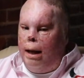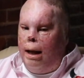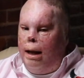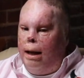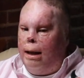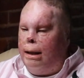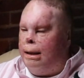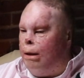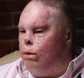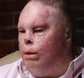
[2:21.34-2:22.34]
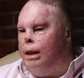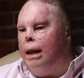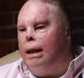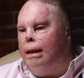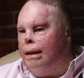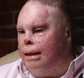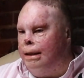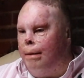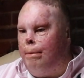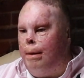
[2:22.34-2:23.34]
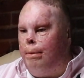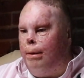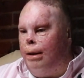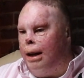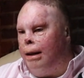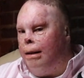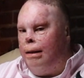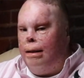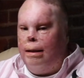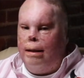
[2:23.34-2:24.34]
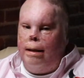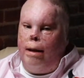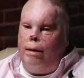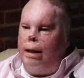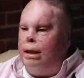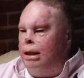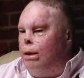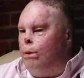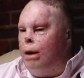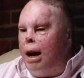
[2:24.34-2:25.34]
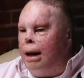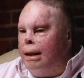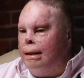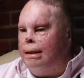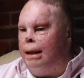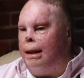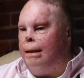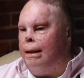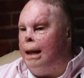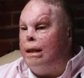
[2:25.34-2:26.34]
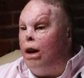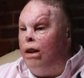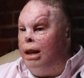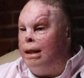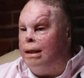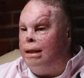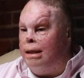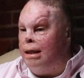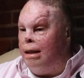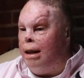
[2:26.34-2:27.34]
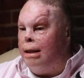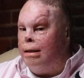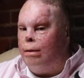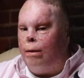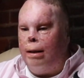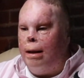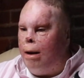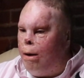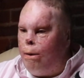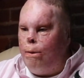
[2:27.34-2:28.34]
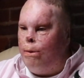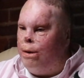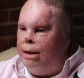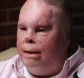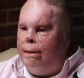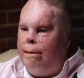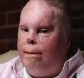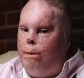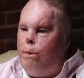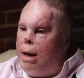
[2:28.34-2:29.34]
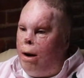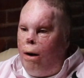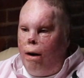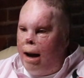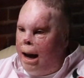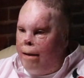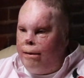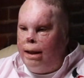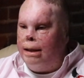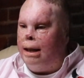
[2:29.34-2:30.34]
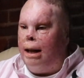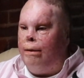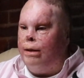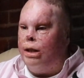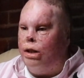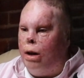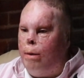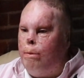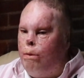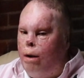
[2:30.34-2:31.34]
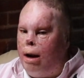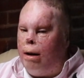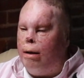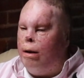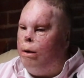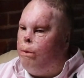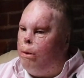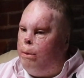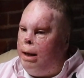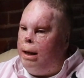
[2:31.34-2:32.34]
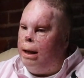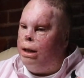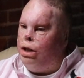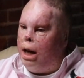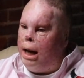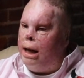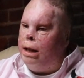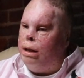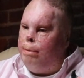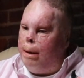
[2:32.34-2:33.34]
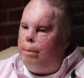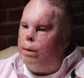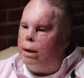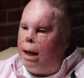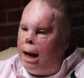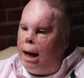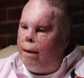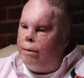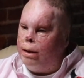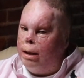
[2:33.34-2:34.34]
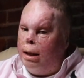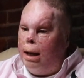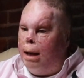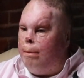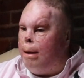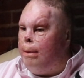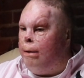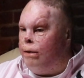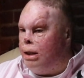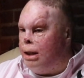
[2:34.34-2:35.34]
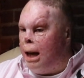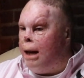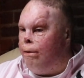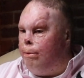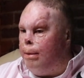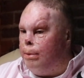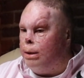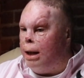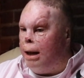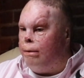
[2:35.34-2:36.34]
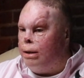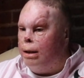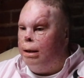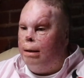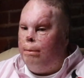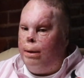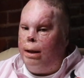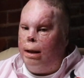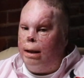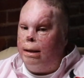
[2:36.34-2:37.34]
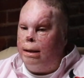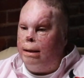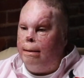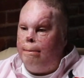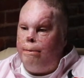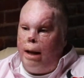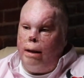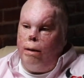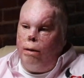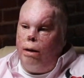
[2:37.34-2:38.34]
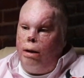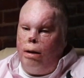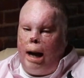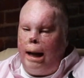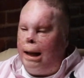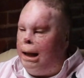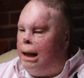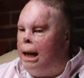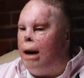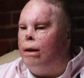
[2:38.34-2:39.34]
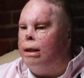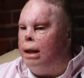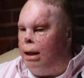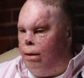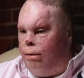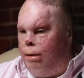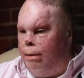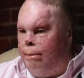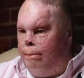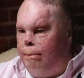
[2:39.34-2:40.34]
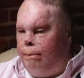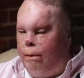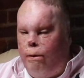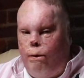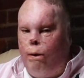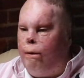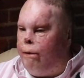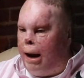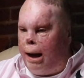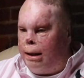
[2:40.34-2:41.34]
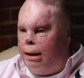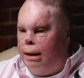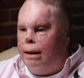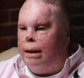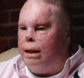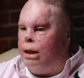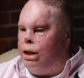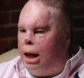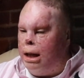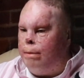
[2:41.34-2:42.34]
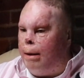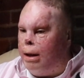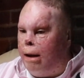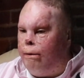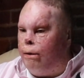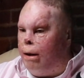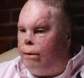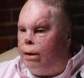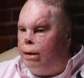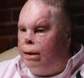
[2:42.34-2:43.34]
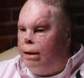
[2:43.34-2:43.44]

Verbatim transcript: And it sounds ridiculous to some people, like, oh, that's just so nice, like, that's all it is, it's just a nice story. No. We all have it inside of us somewhere where we can change people's lives and maybe even save people's lives because that little girl, I can guarantee you for a fact that she changed my life forever.